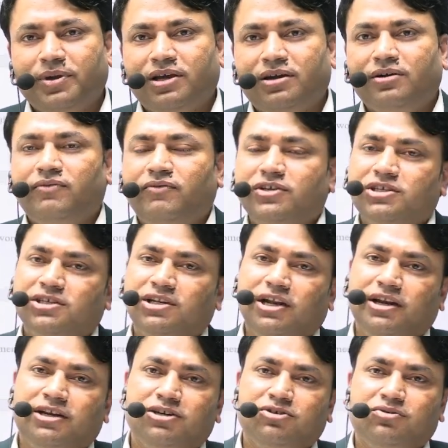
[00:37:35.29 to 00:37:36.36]
which is related
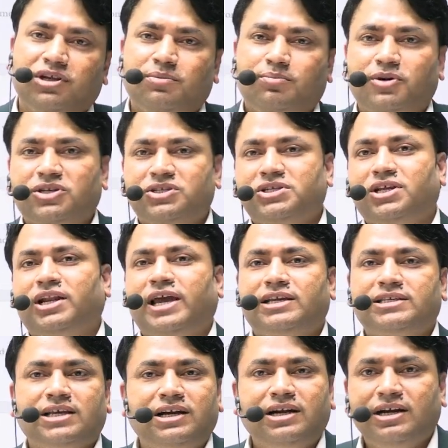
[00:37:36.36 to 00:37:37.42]
to their personal likes and
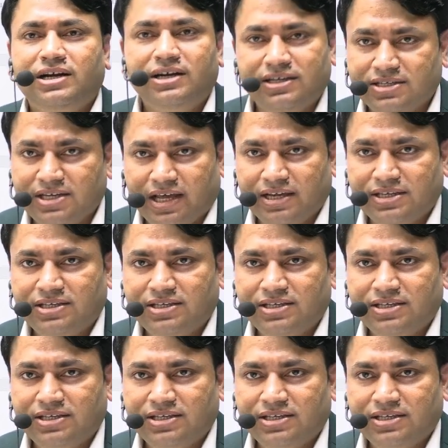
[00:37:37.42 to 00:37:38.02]
dislikes.